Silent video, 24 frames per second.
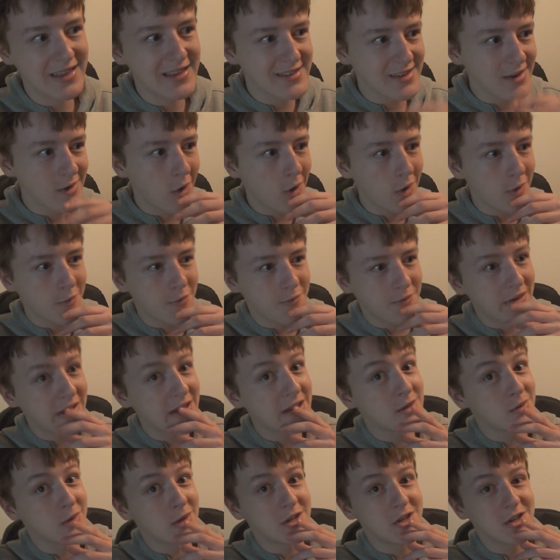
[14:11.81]
There's a lot of
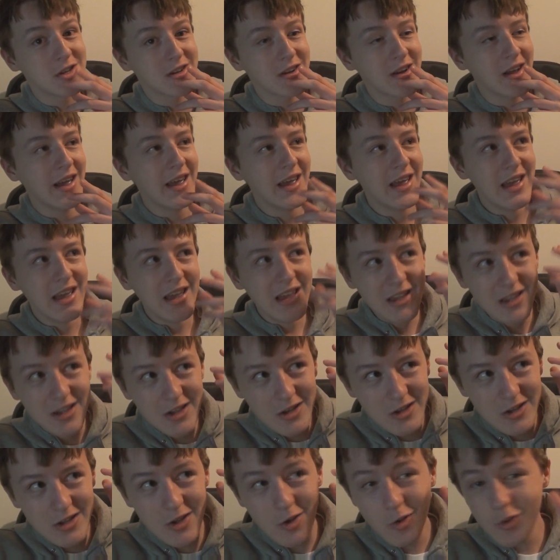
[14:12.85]
things which
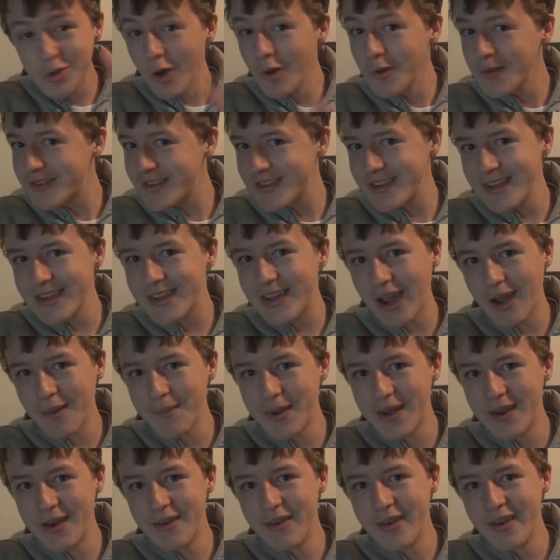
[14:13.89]
you don't see
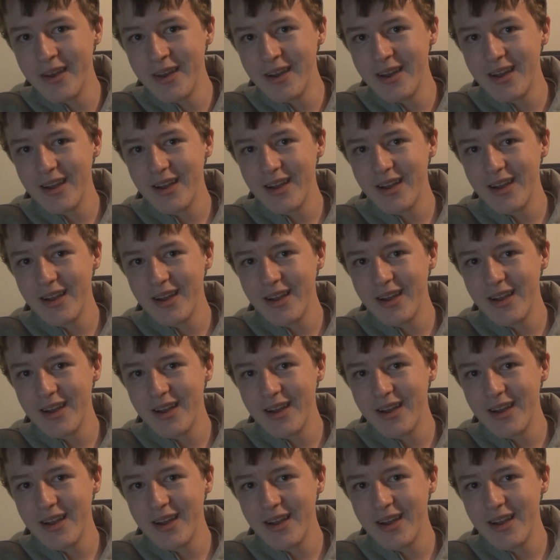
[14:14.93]
coming.